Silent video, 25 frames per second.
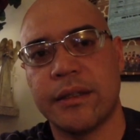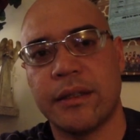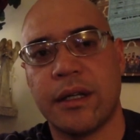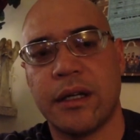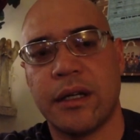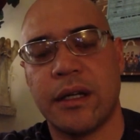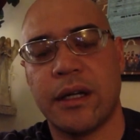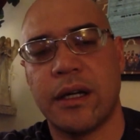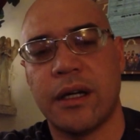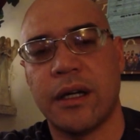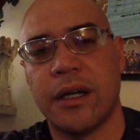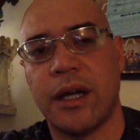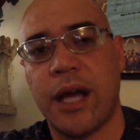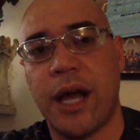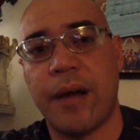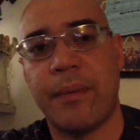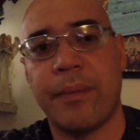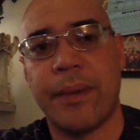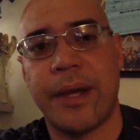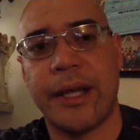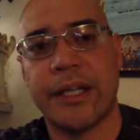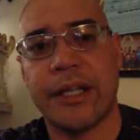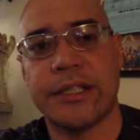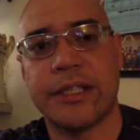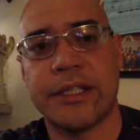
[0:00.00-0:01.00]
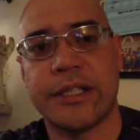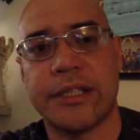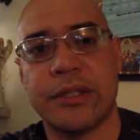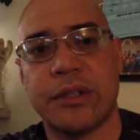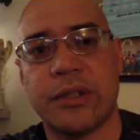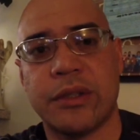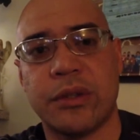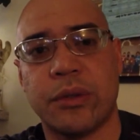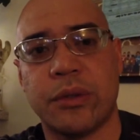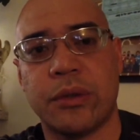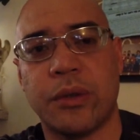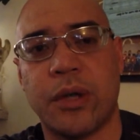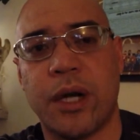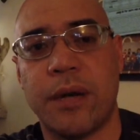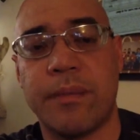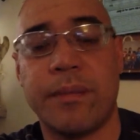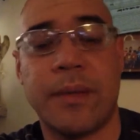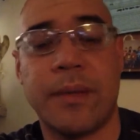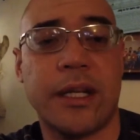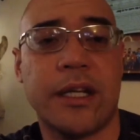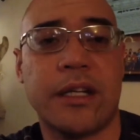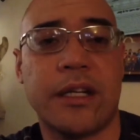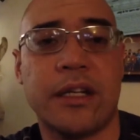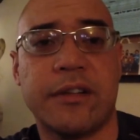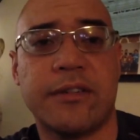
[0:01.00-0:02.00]
I might just do a
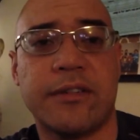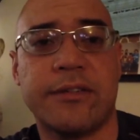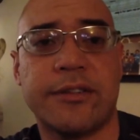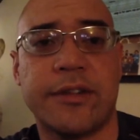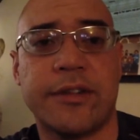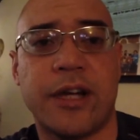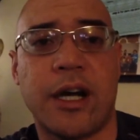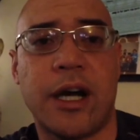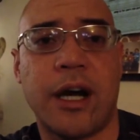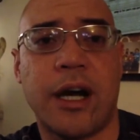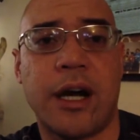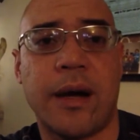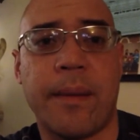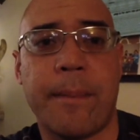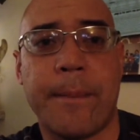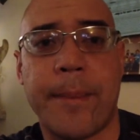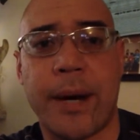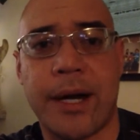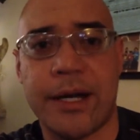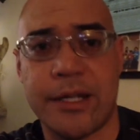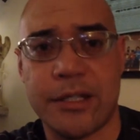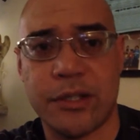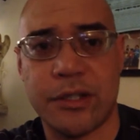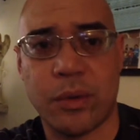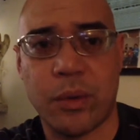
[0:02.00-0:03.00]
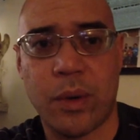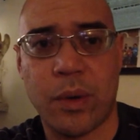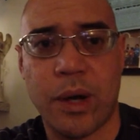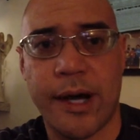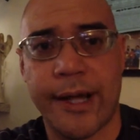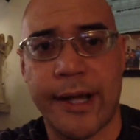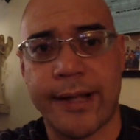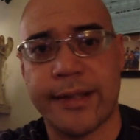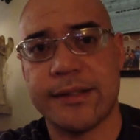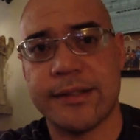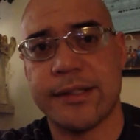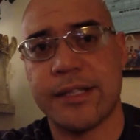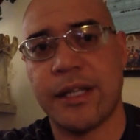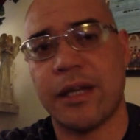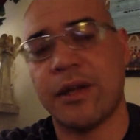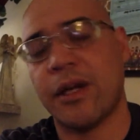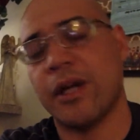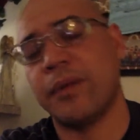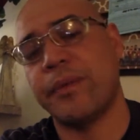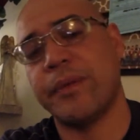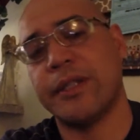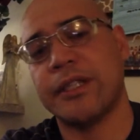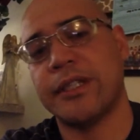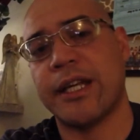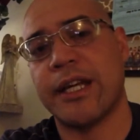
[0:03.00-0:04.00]
minute of body squat, see
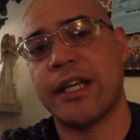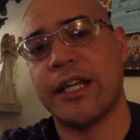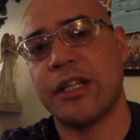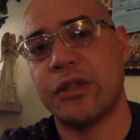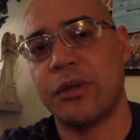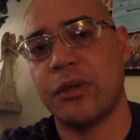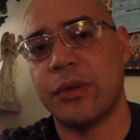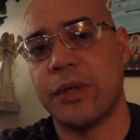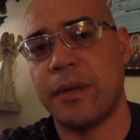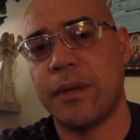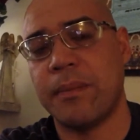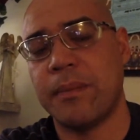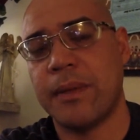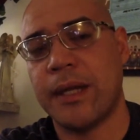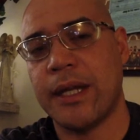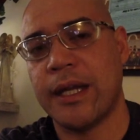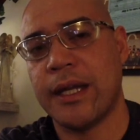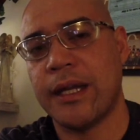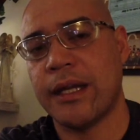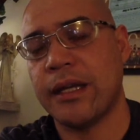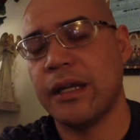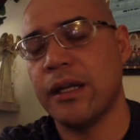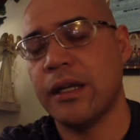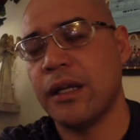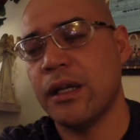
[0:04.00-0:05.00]
how much I can do in a minute.